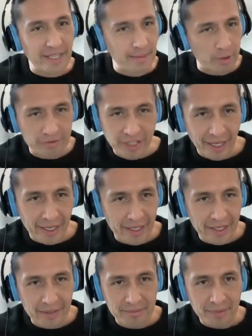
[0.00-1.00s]
in terms of
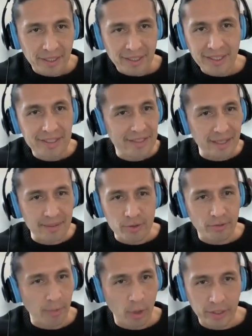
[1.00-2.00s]
time, in
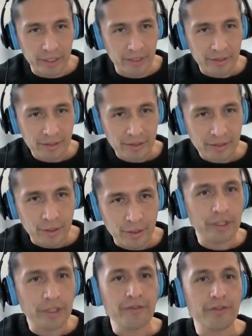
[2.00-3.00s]
terms of money.
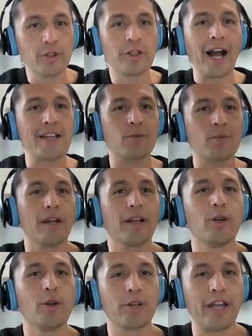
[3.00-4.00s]
Look, if you guys
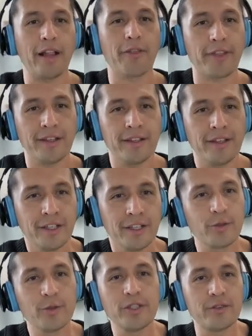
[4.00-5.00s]
want to look healthy,
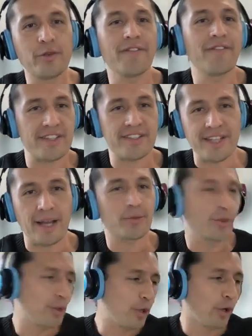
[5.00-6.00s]
you need to invest
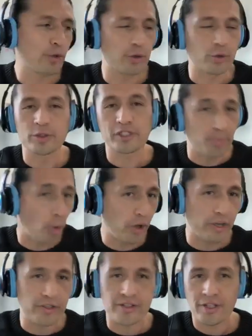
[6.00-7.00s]
time to go to the
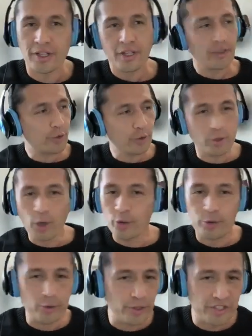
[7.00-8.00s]
sports, to
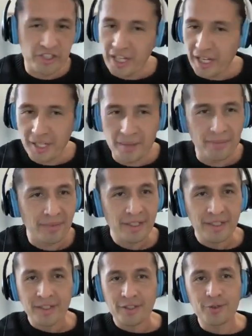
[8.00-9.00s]
go to the gym.
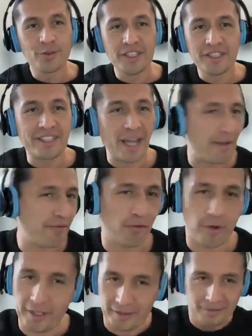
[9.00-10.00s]
You need time
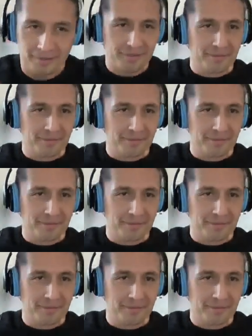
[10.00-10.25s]
for it.